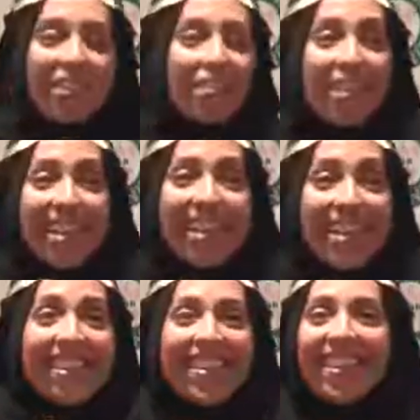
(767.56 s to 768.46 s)

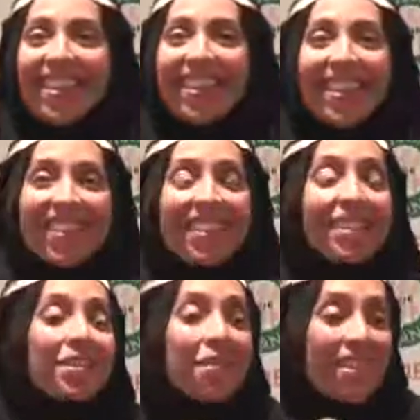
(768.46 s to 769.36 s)
Read. This
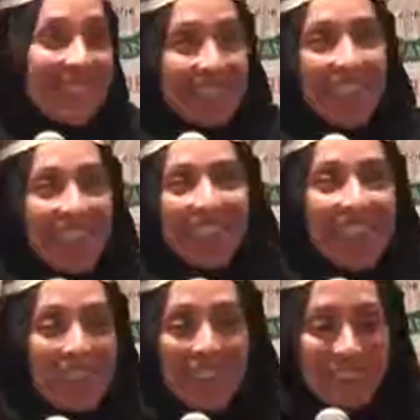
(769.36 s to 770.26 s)
is what they tried to
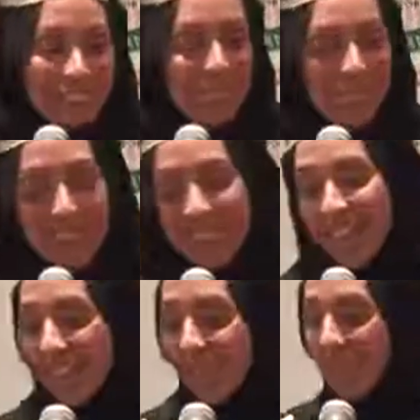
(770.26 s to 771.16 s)
tell me to do the first
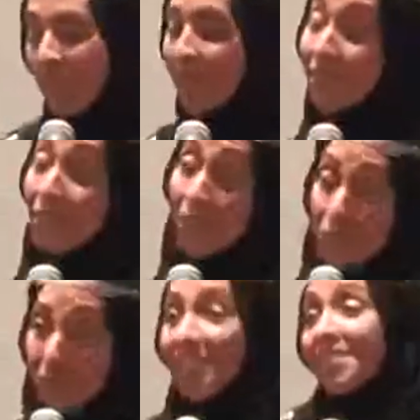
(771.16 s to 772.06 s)
time. So of
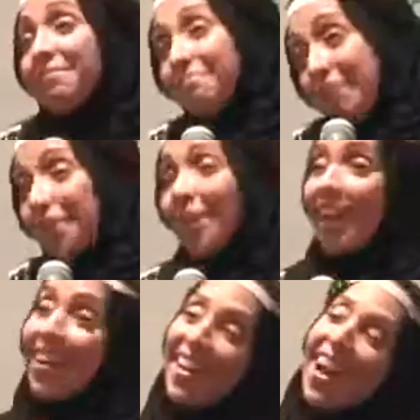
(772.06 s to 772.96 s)
course,
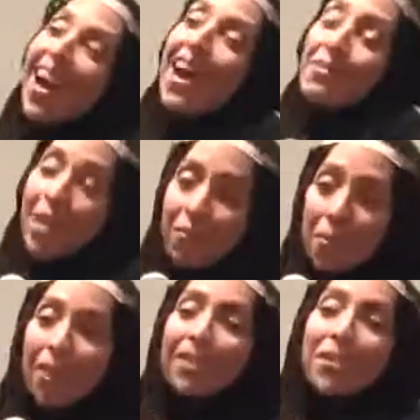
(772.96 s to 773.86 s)
okay, I read
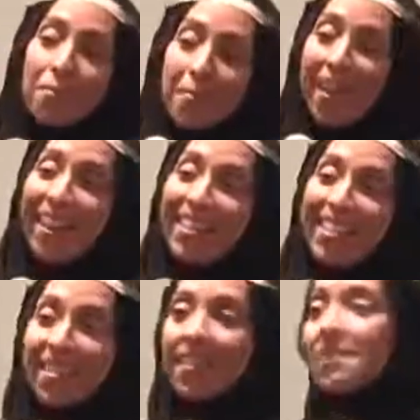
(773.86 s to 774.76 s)
1, 2
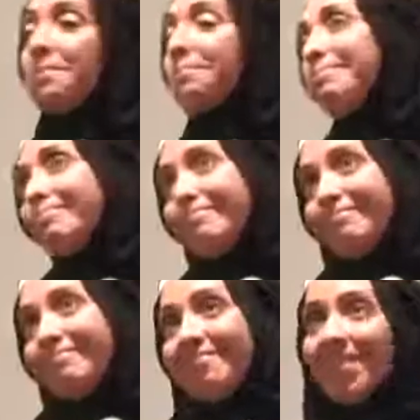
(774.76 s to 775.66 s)
pages,
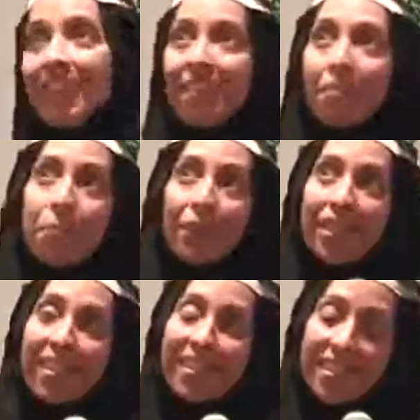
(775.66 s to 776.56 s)
put
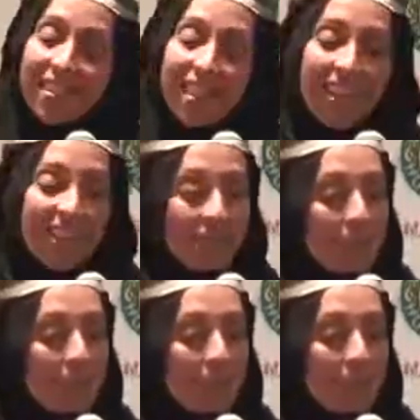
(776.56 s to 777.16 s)
that to the side.